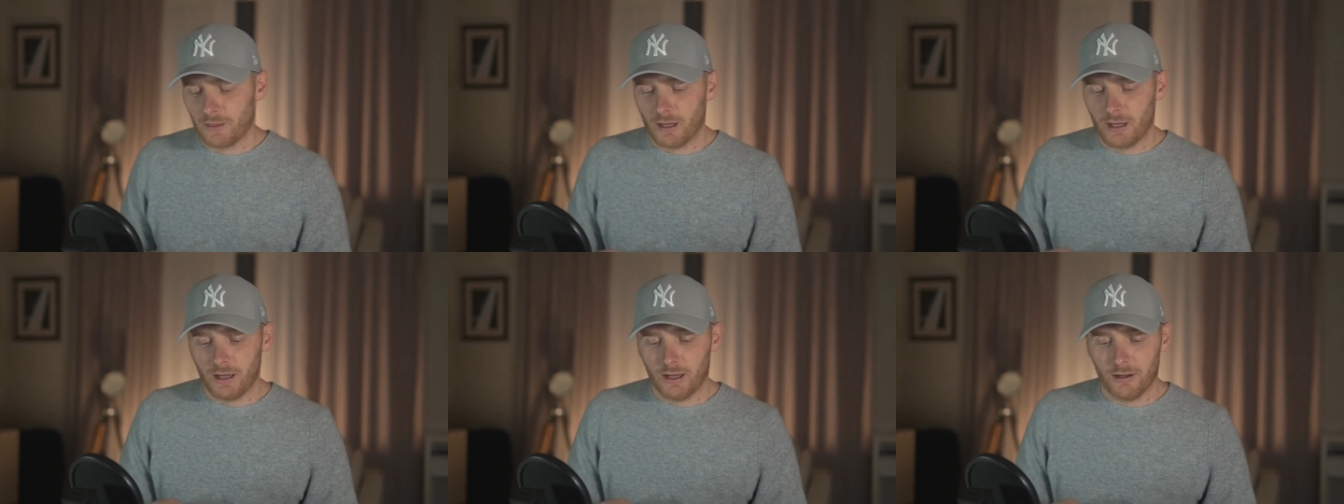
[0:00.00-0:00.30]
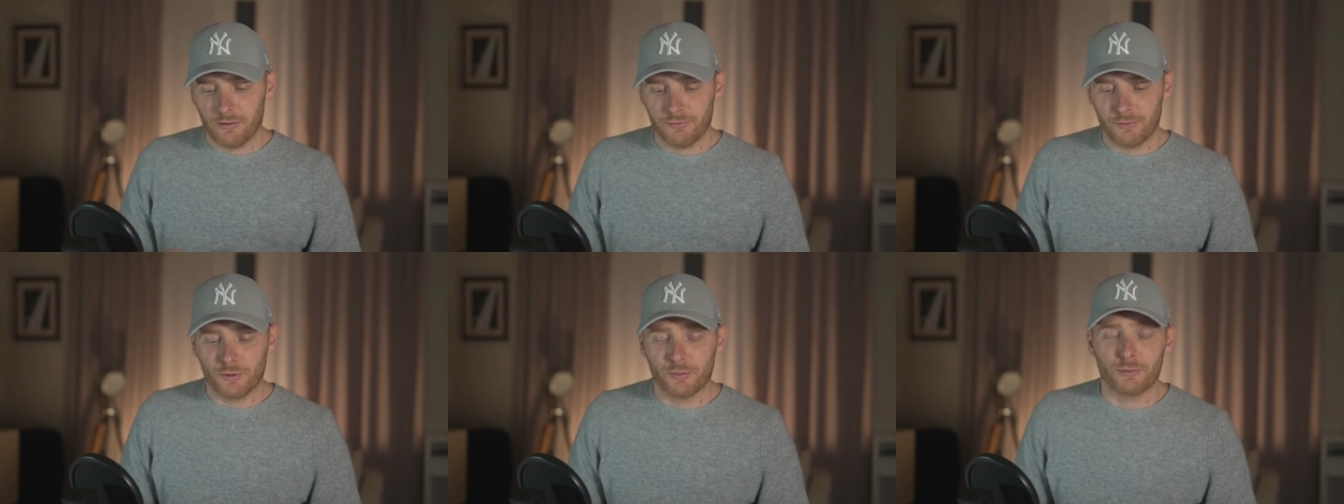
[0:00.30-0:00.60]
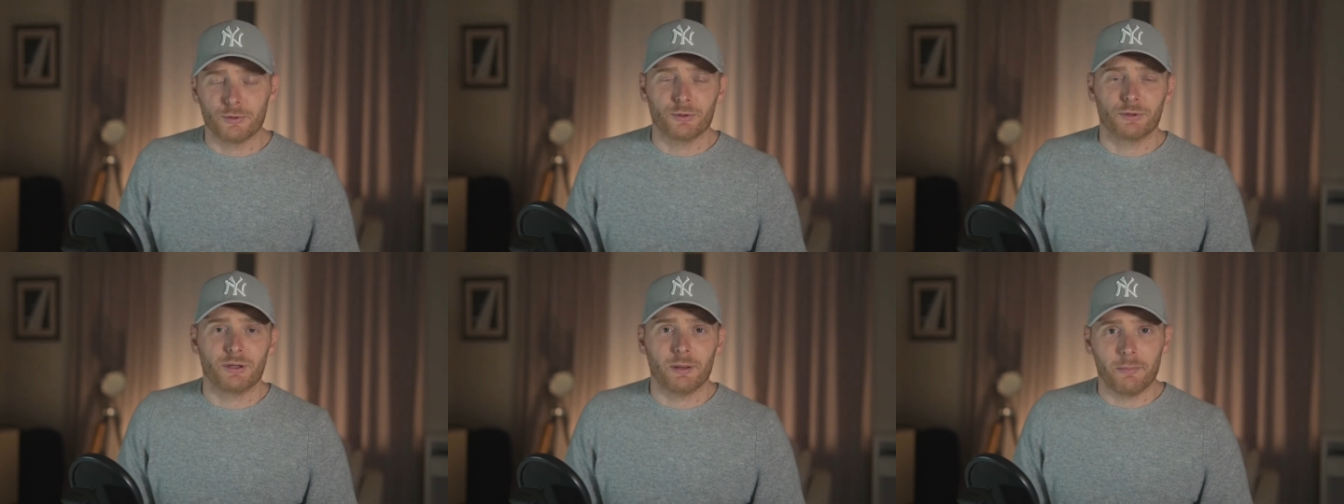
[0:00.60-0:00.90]
uh, from
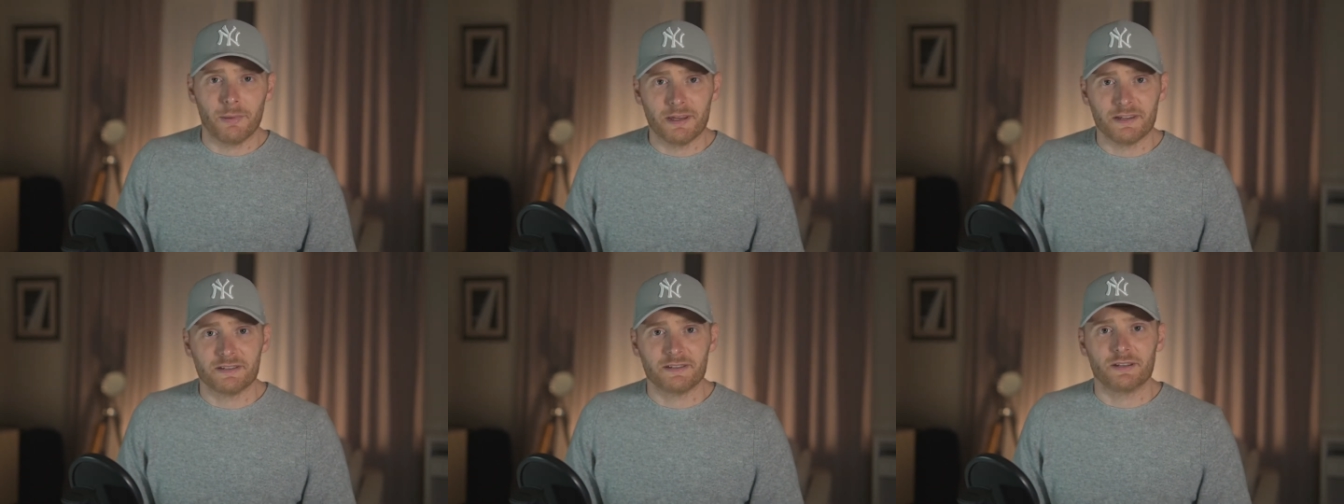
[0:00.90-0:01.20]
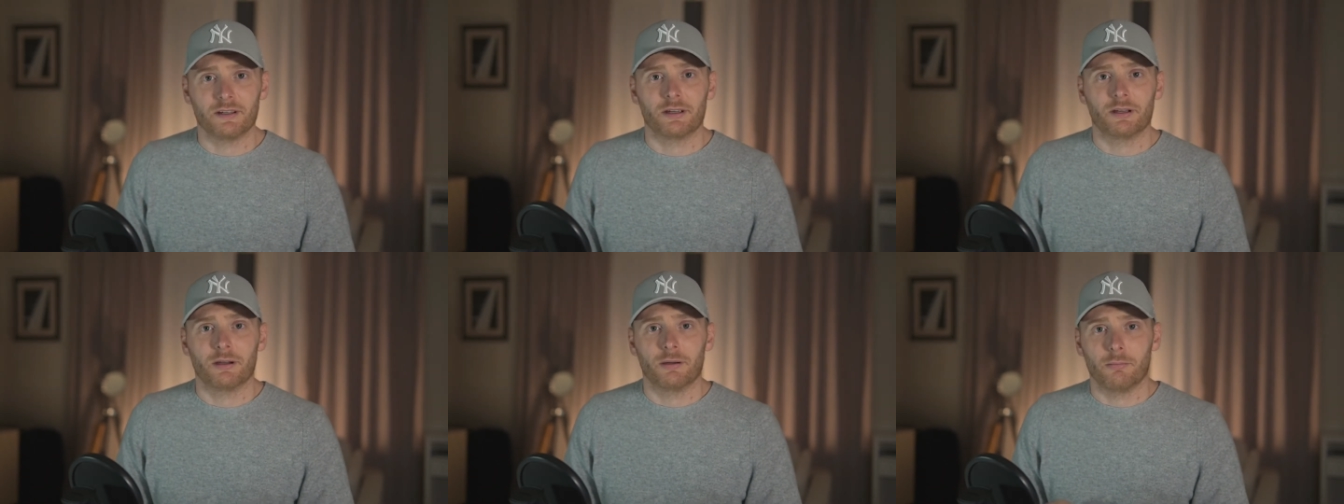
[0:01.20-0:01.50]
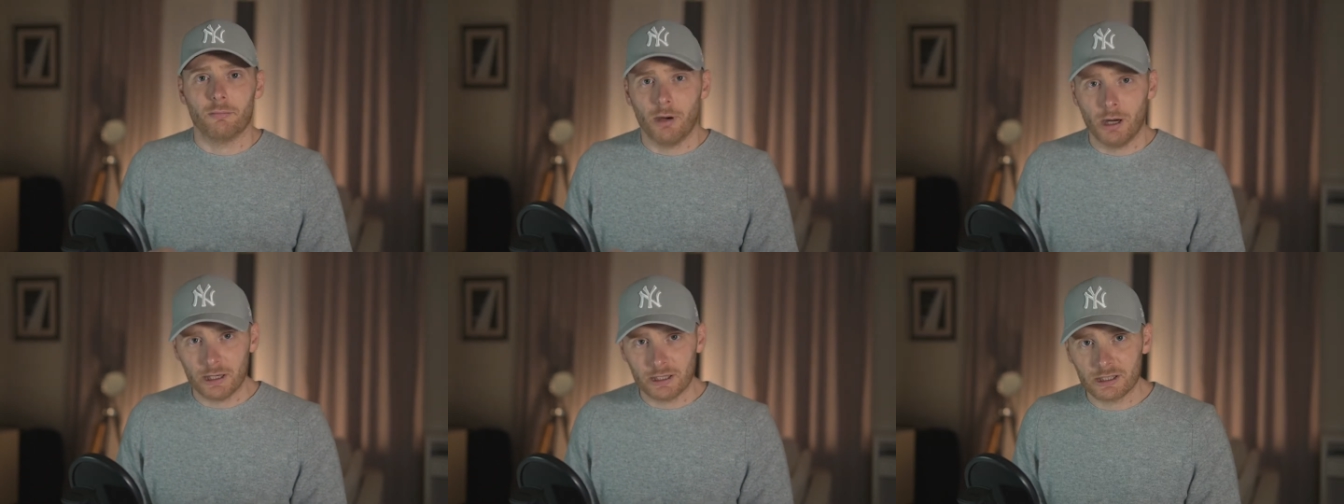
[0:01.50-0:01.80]
your domestic
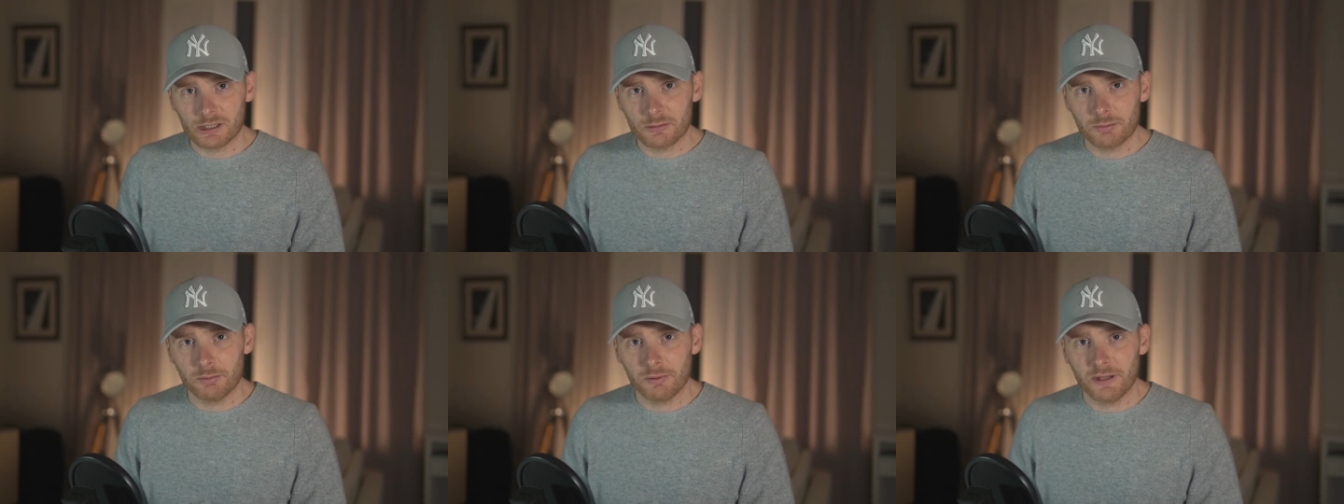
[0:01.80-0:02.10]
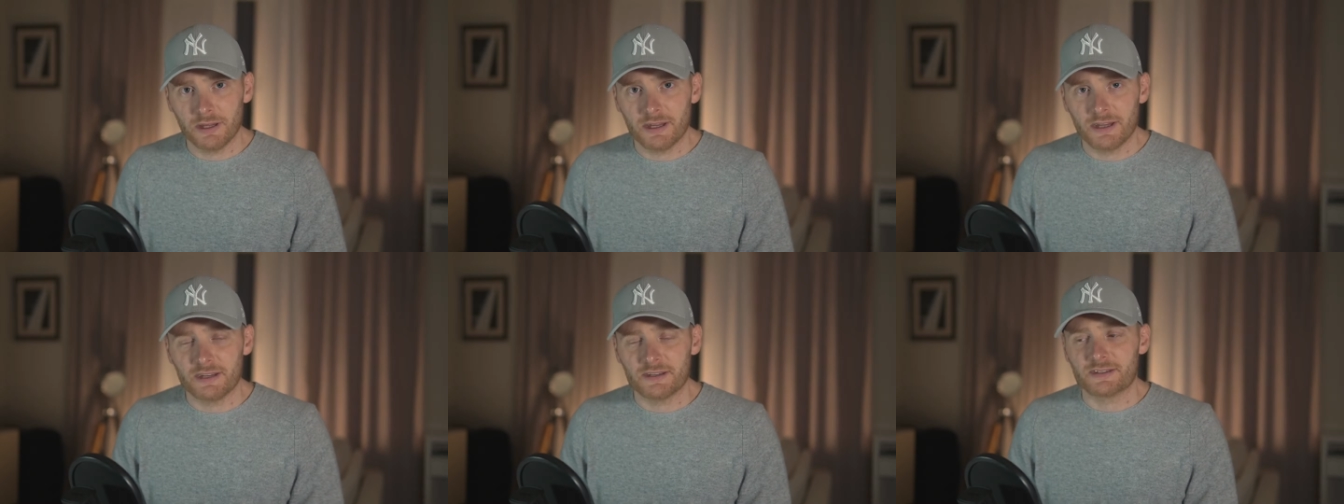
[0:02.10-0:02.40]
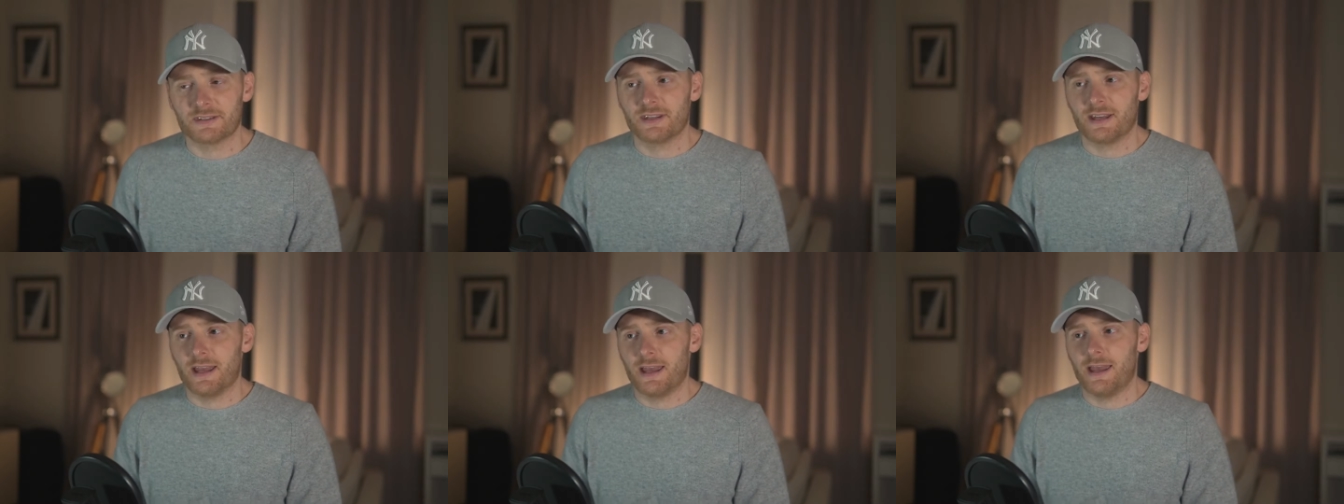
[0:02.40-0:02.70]

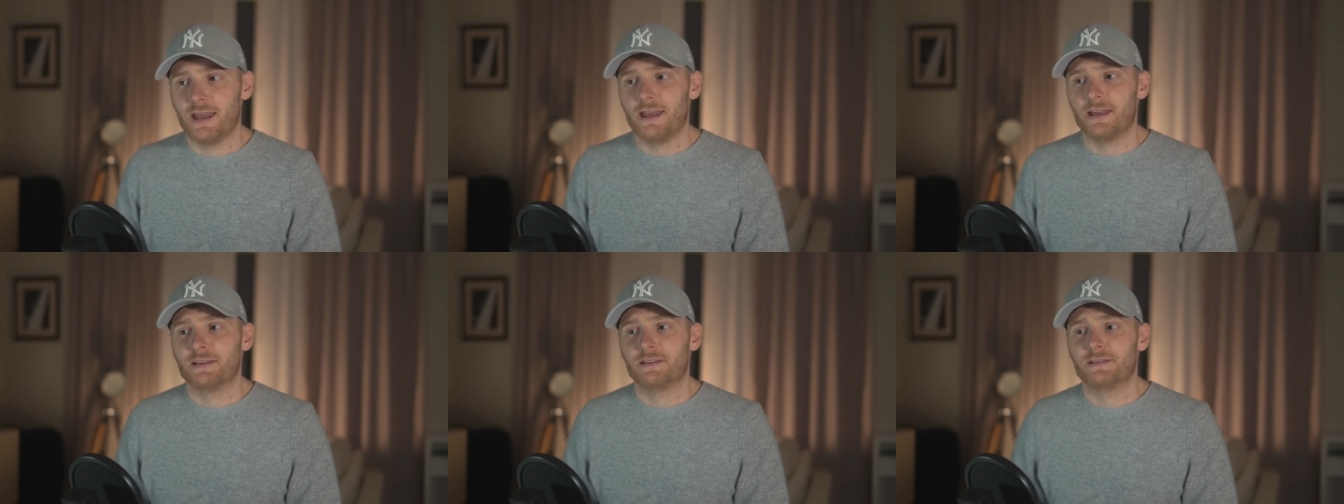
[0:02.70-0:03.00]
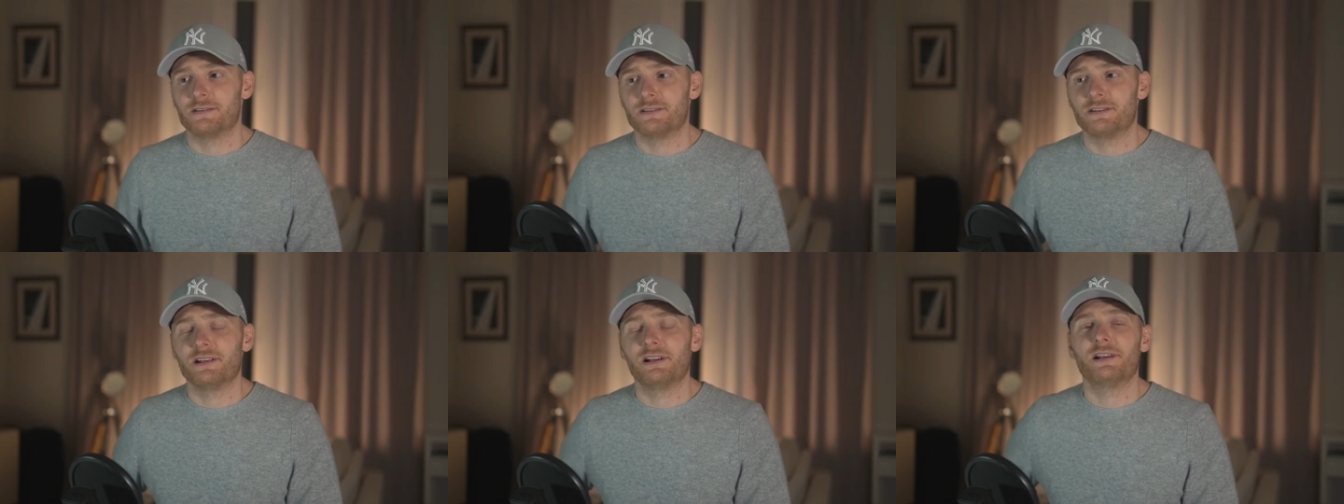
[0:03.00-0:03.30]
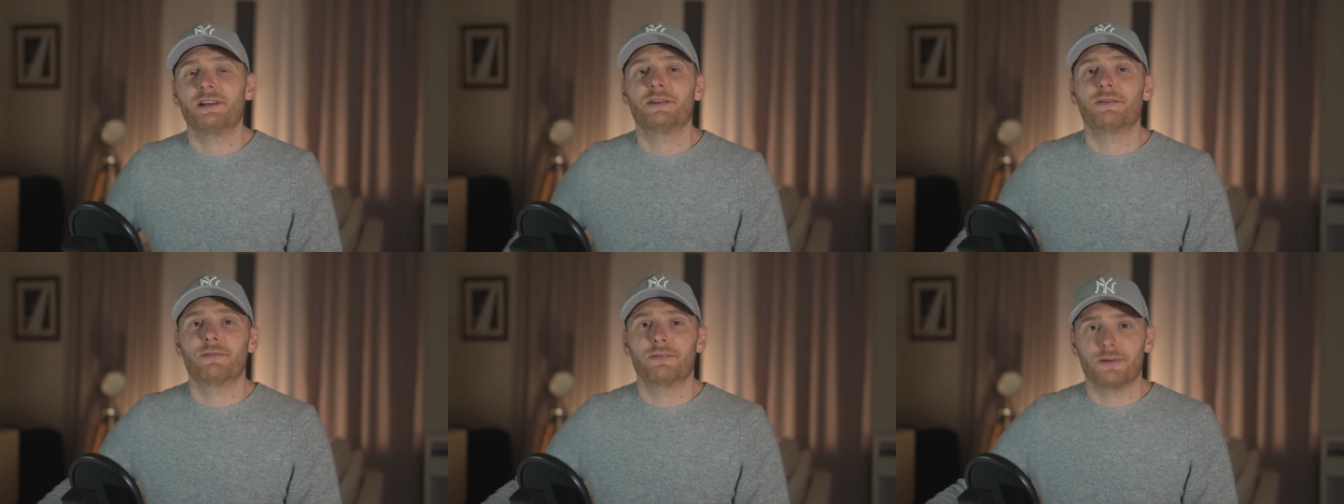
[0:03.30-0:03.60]
marketplace and
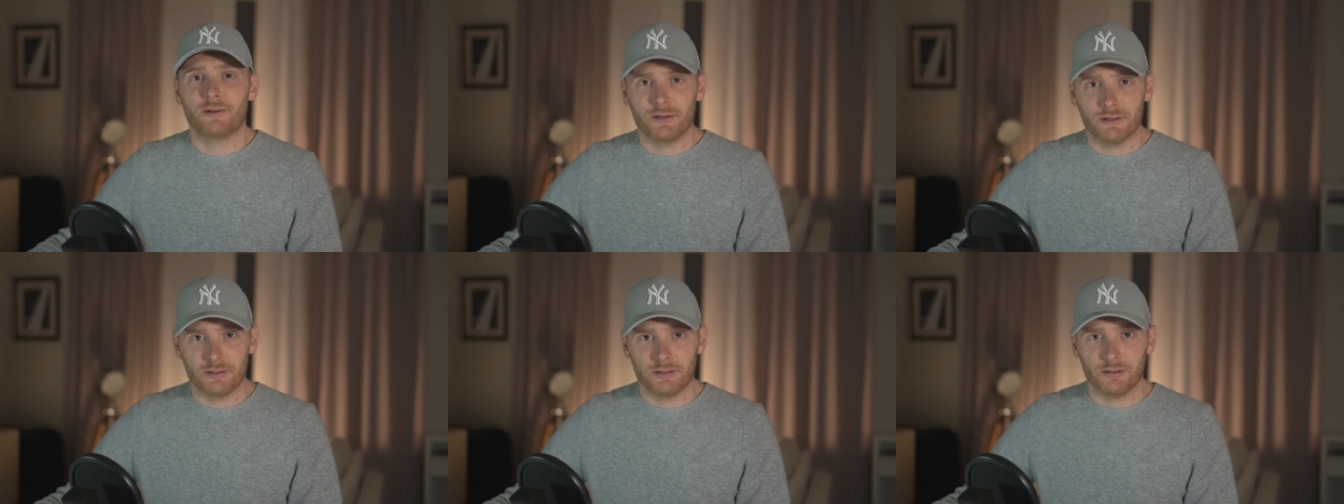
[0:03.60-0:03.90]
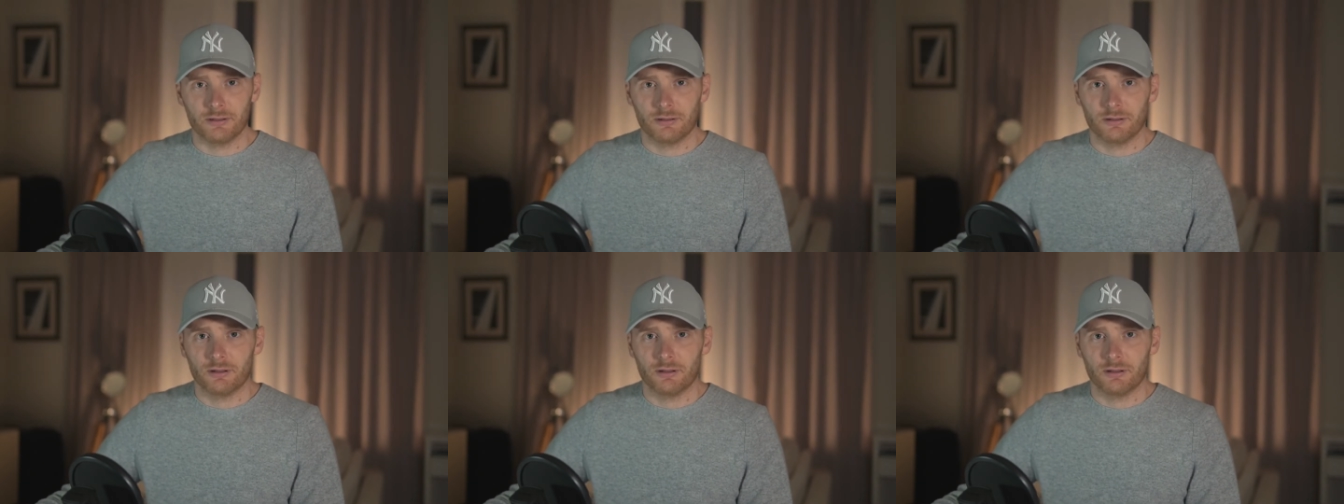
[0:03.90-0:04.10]
deliver it